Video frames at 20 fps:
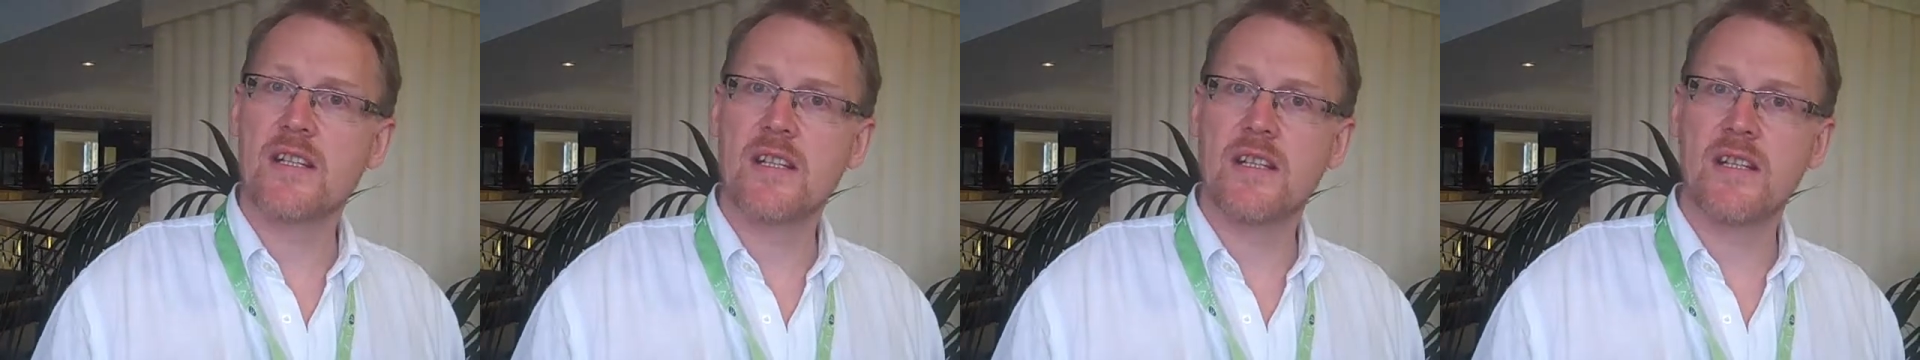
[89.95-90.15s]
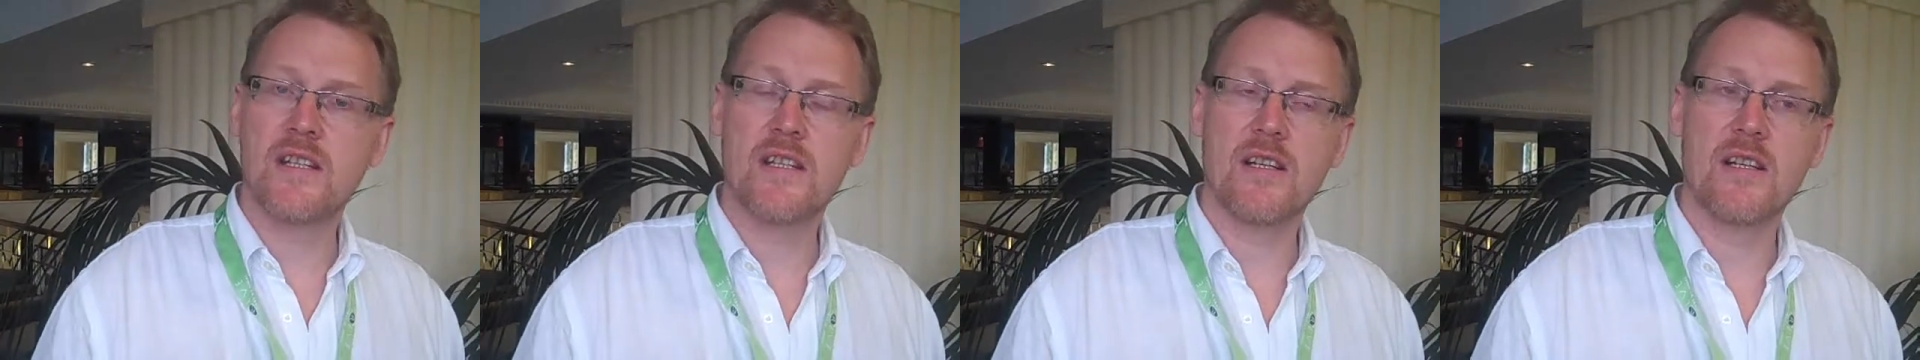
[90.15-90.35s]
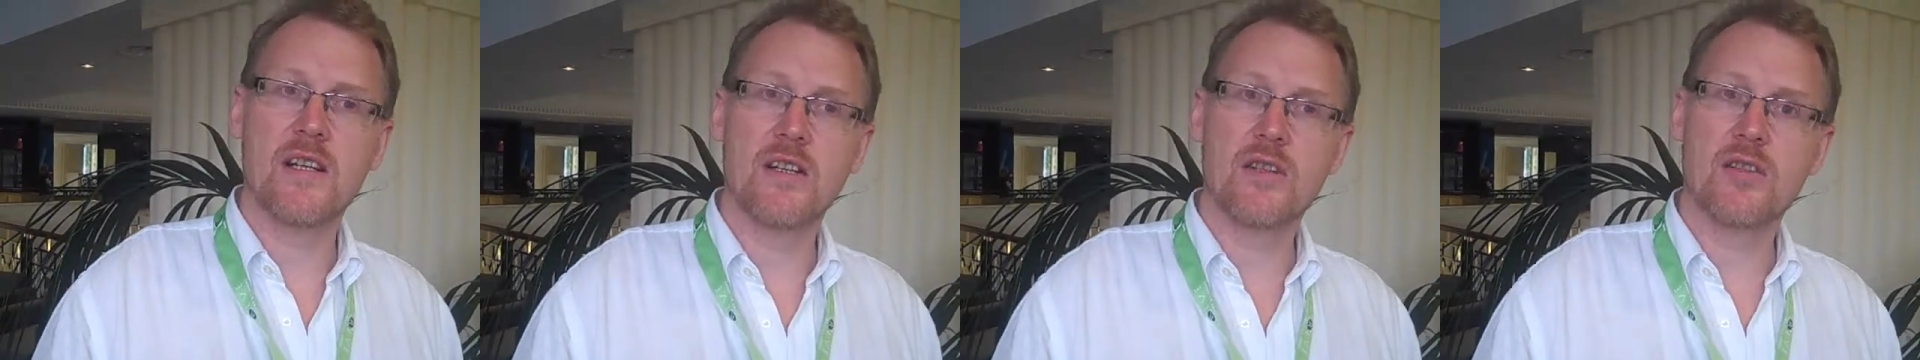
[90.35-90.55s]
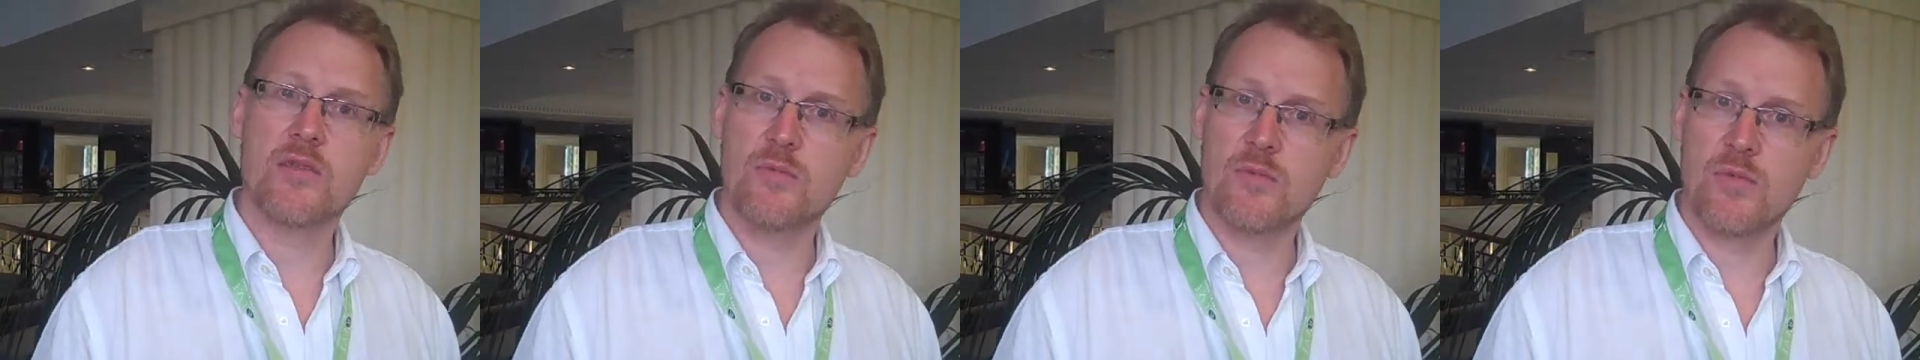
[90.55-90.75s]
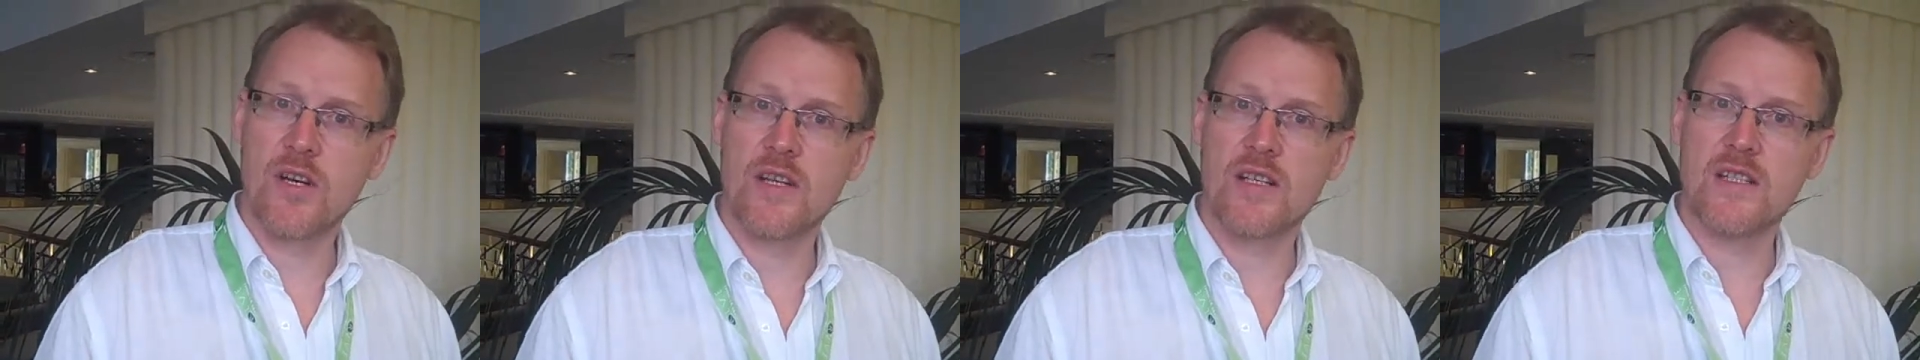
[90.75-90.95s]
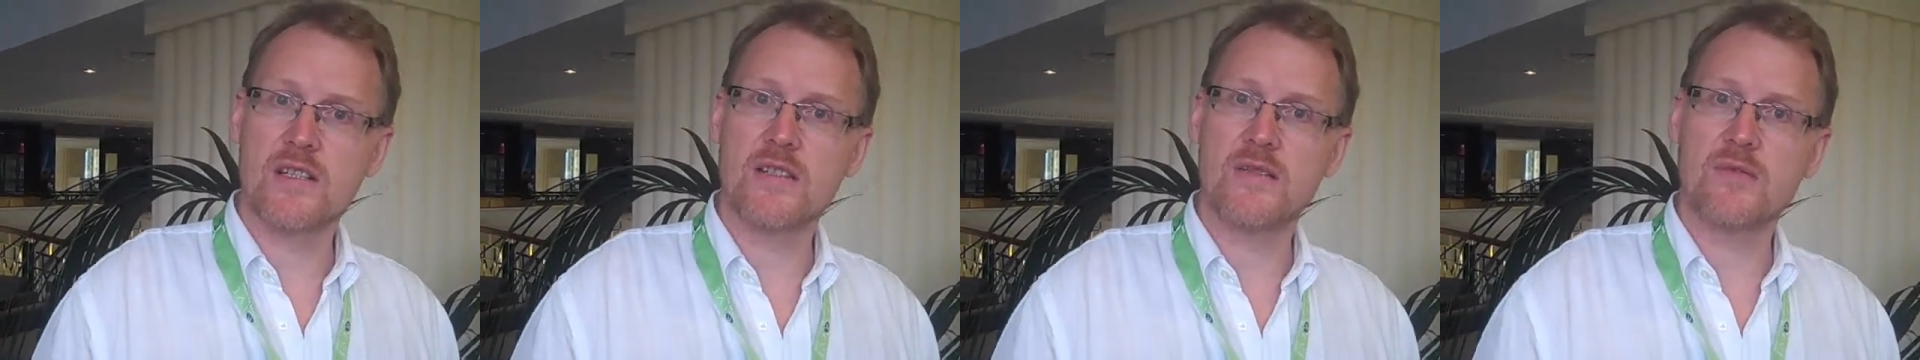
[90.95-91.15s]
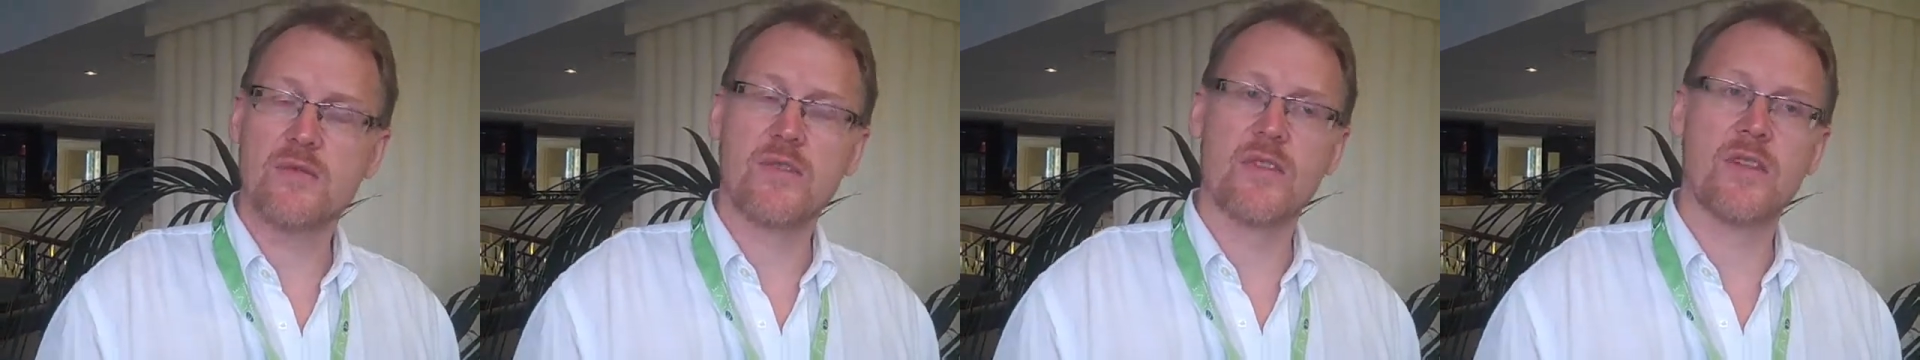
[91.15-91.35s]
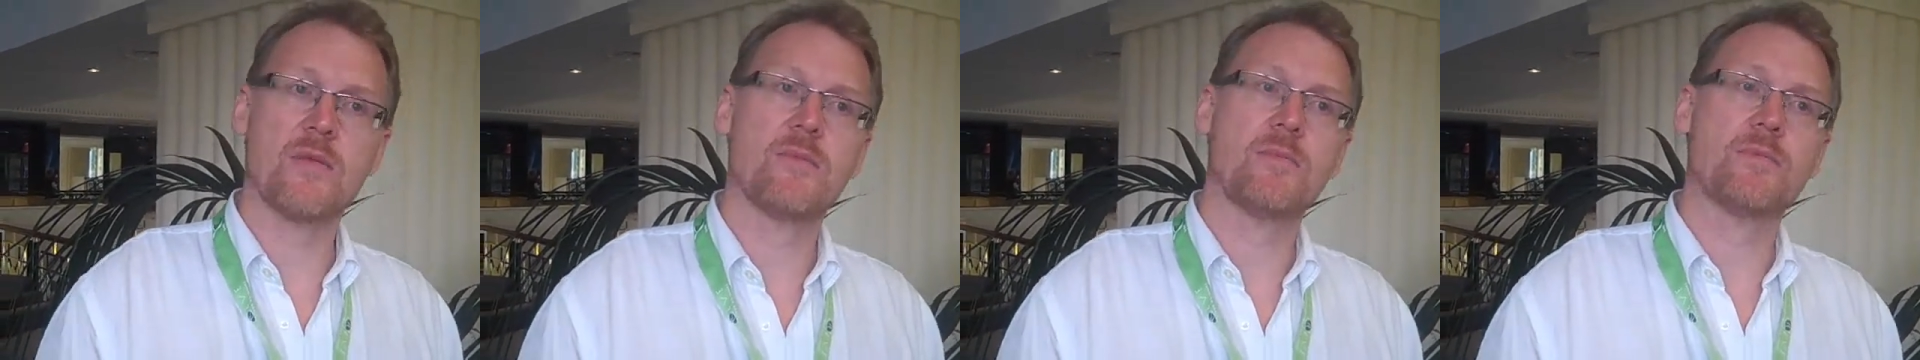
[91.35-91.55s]
a good price
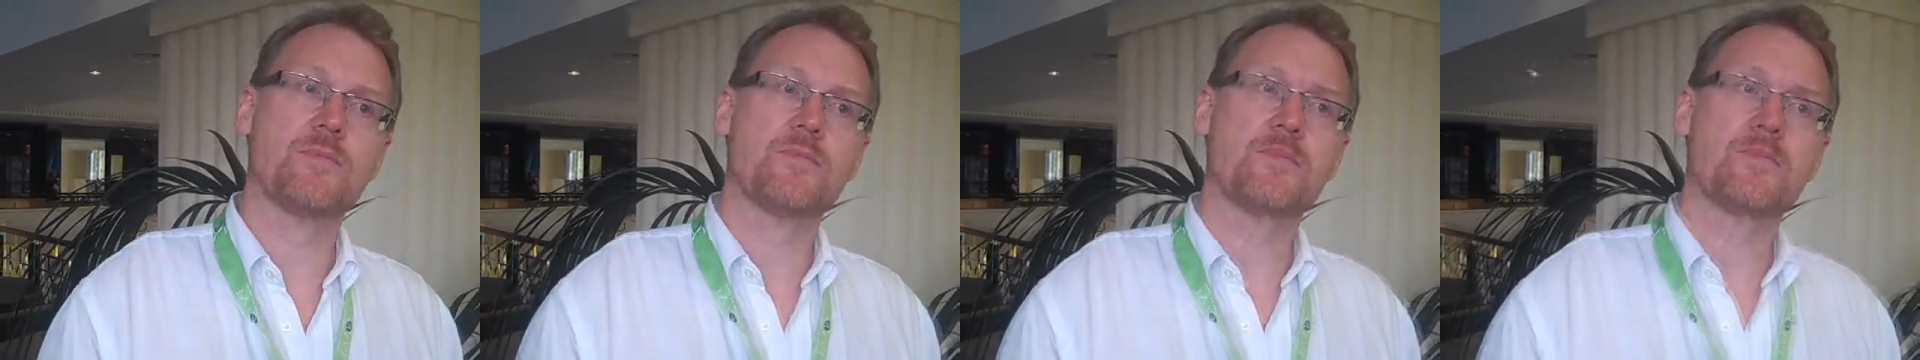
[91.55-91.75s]
for them.